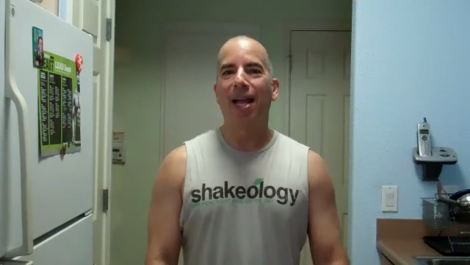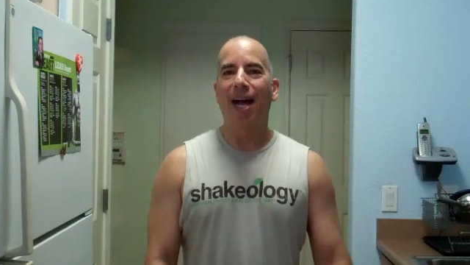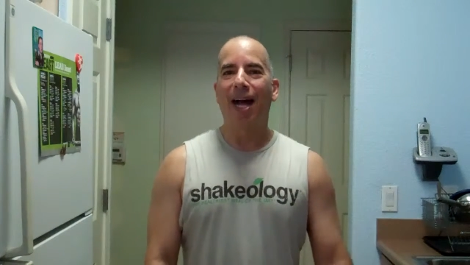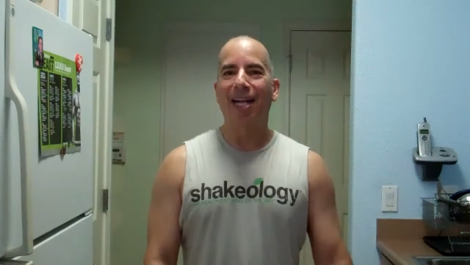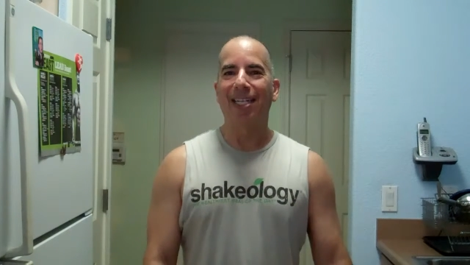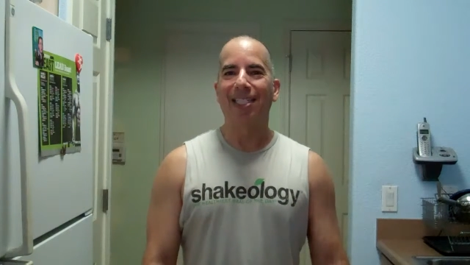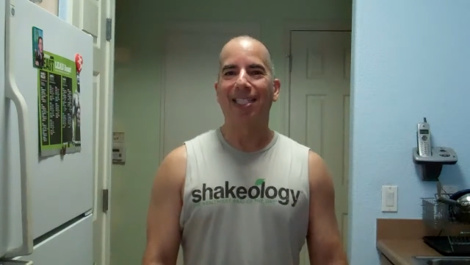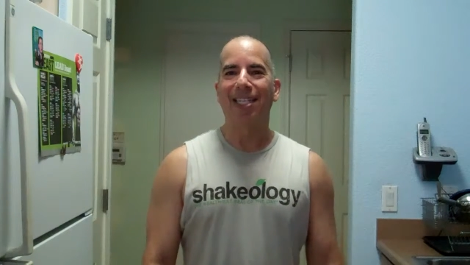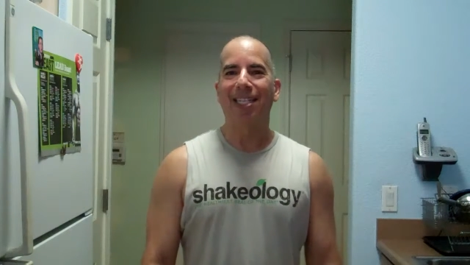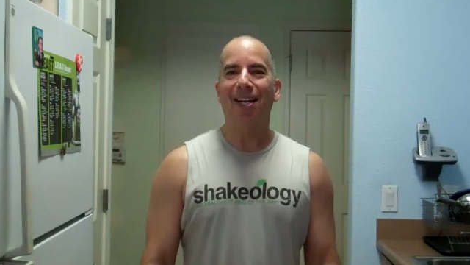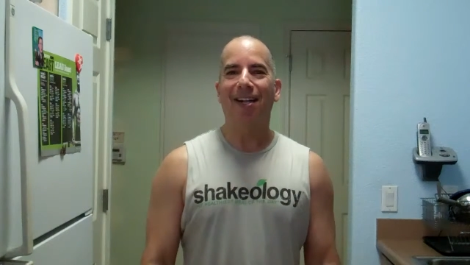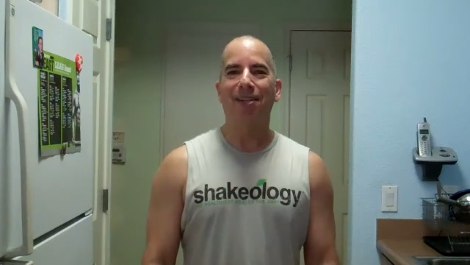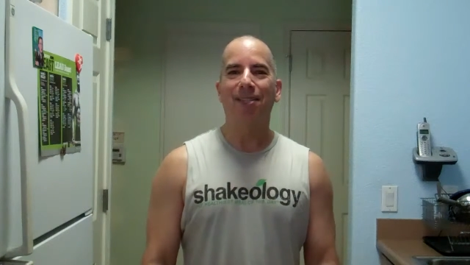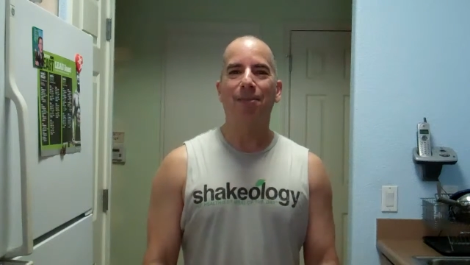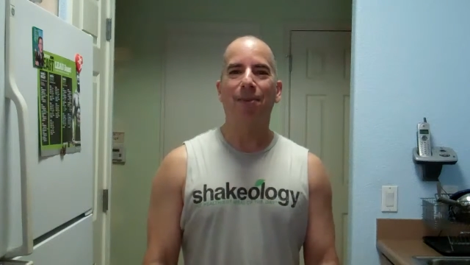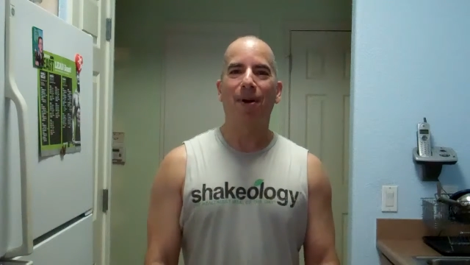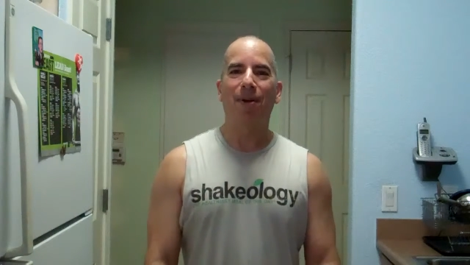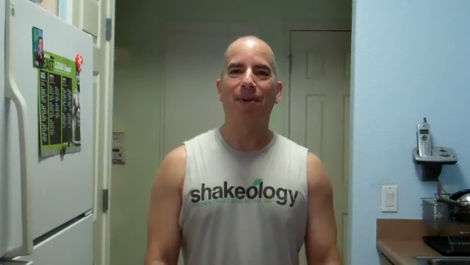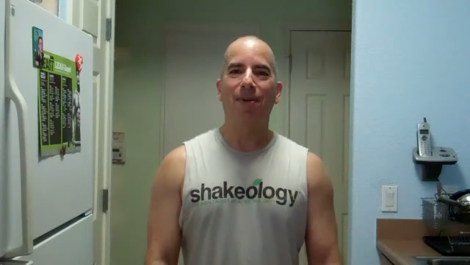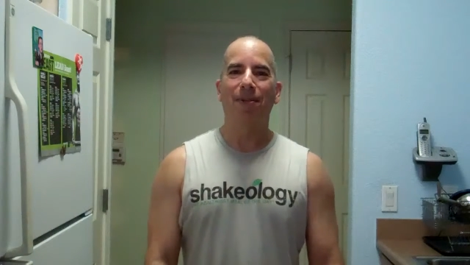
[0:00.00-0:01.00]
I'll see y'all
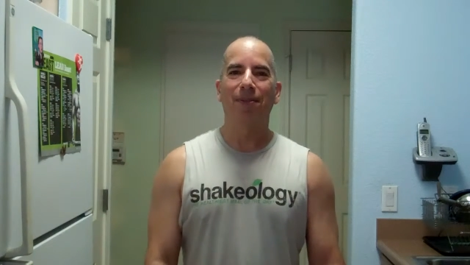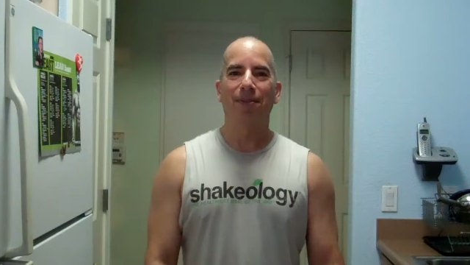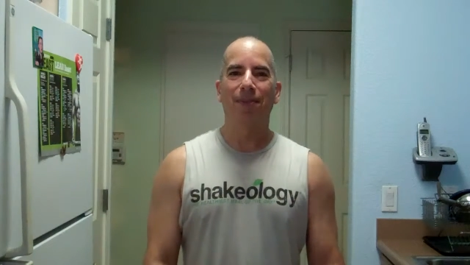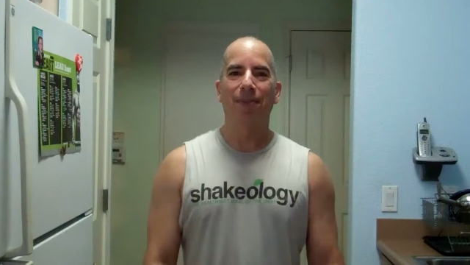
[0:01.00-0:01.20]
tomorrow.